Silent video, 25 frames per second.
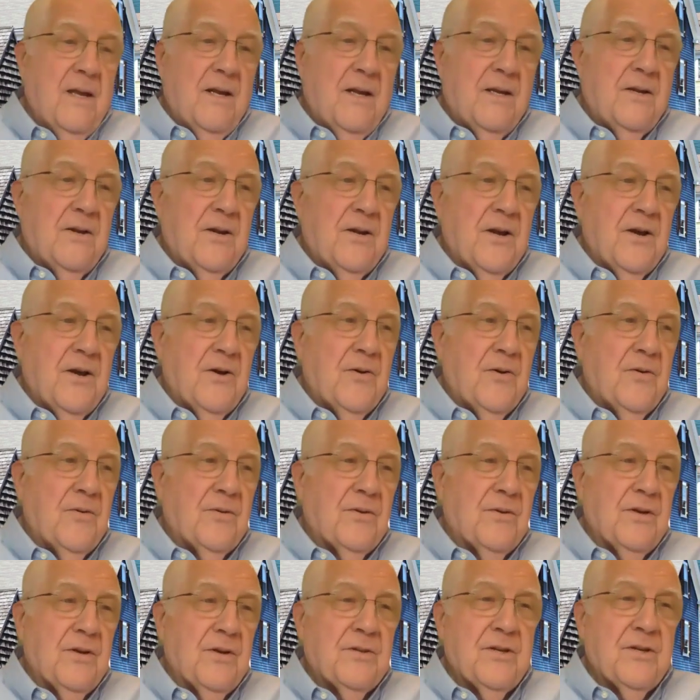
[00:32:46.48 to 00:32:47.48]
you
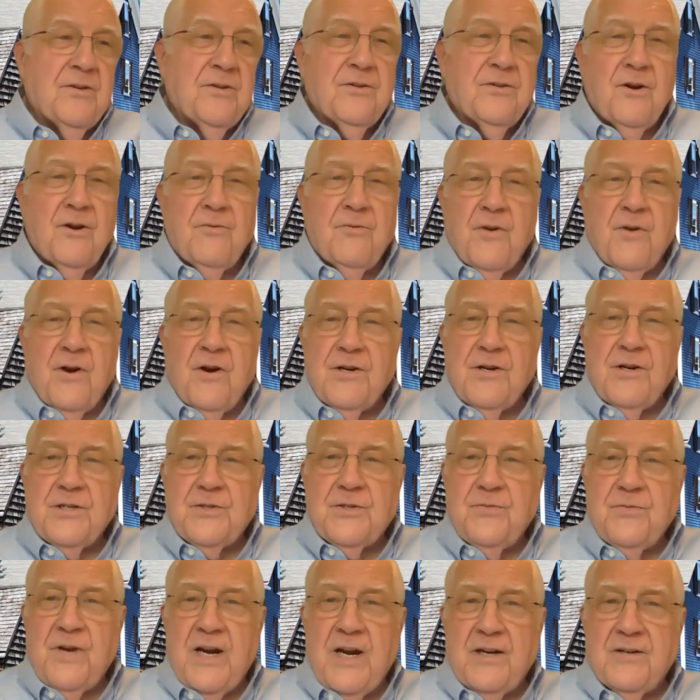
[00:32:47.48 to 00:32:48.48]
know, there are various
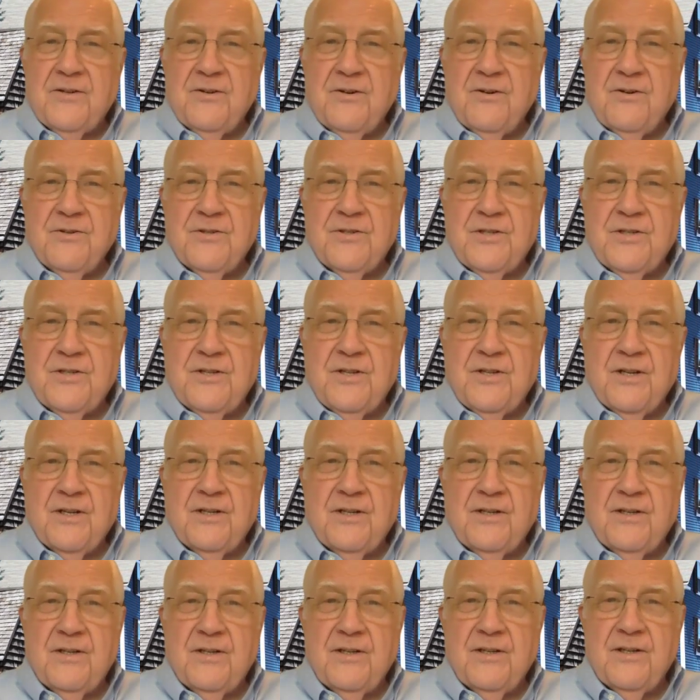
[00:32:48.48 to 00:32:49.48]
factors that
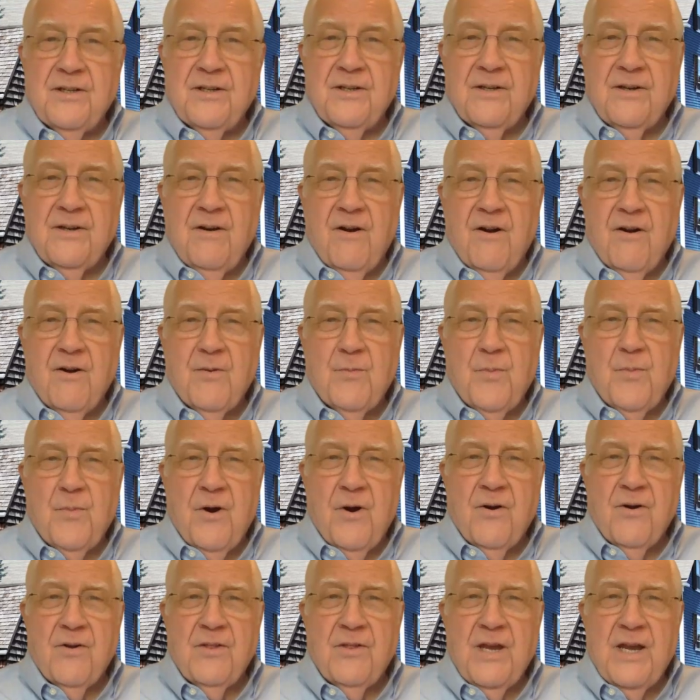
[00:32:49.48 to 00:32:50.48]
uh, aren't
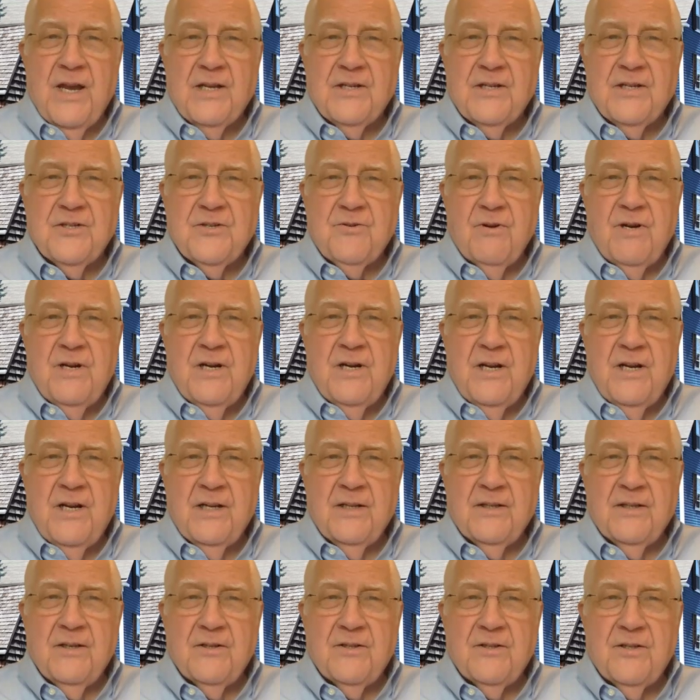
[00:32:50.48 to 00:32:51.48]
part of that
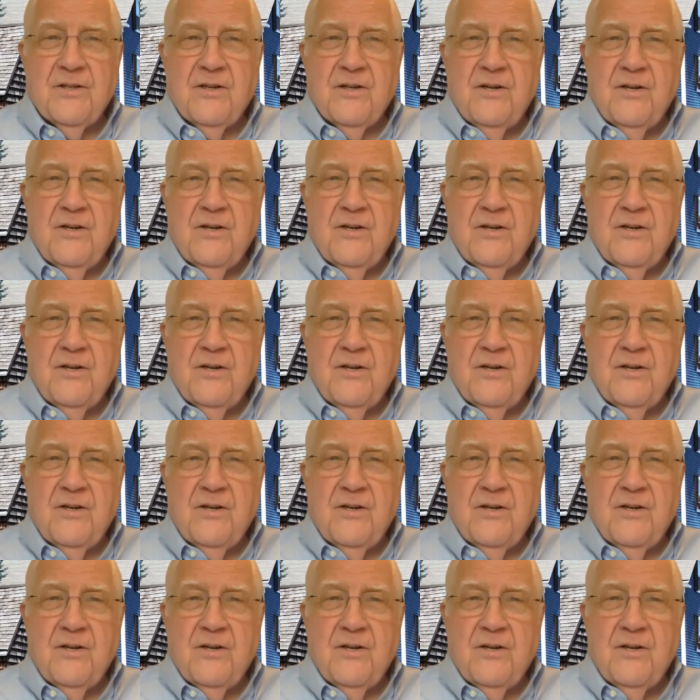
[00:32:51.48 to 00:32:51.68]
screening that